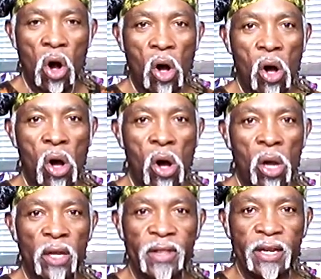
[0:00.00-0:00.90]

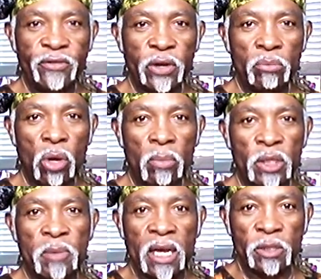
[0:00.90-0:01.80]
all of the different
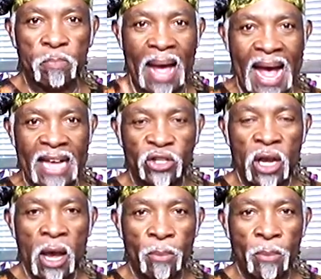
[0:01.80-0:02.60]
moments, because past,